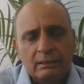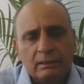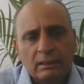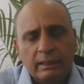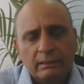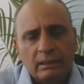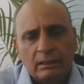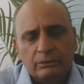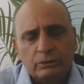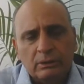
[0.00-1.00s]
in
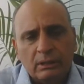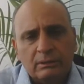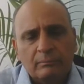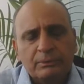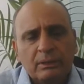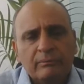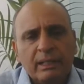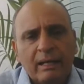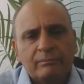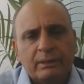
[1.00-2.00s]
the consumption, we
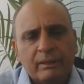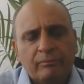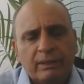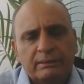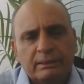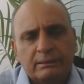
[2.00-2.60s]
have three phases: